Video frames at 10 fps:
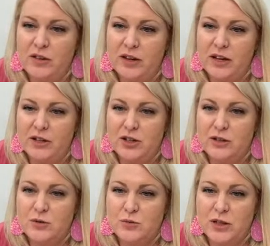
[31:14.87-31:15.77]
the
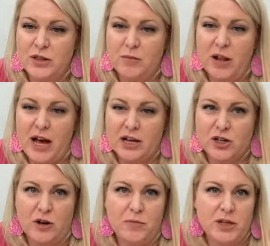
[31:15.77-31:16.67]
edges with a black
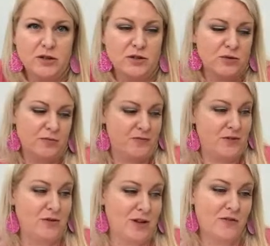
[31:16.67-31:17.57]
Sharpie too.
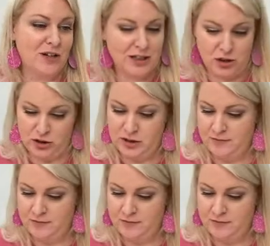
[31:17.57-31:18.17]
You definitely could.